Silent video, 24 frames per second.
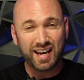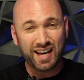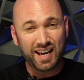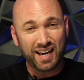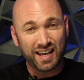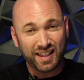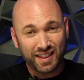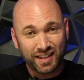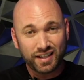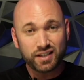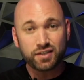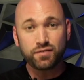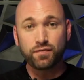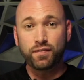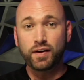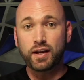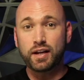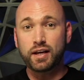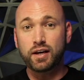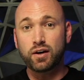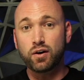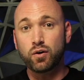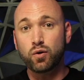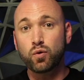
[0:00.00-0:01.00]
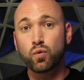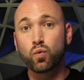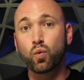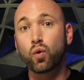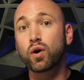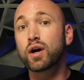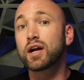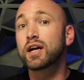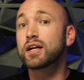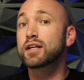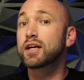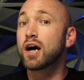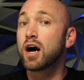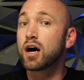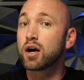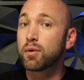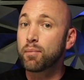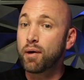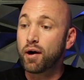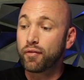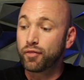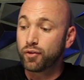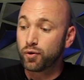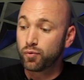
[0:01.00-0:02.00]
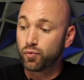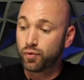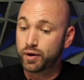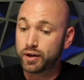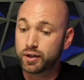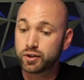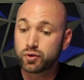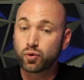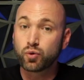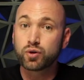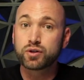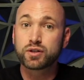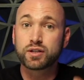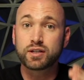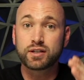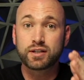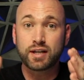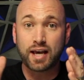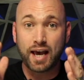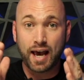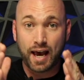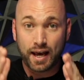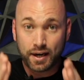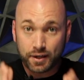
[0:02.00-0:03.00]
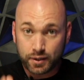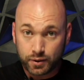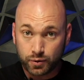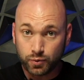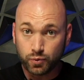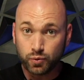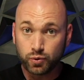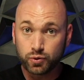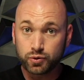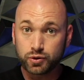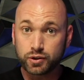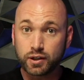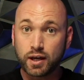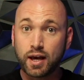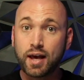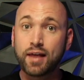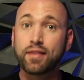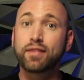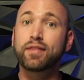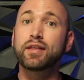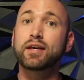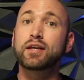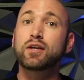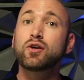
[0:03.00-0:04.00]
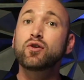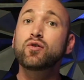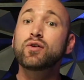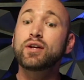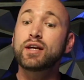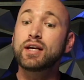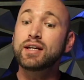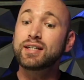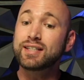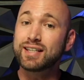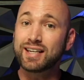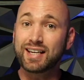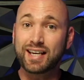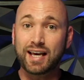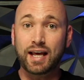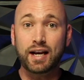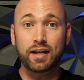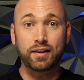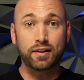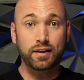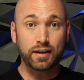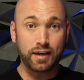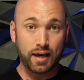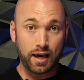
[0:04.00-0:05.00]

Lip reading: In this video, we're going to talk about the resources and tools that you need to get in the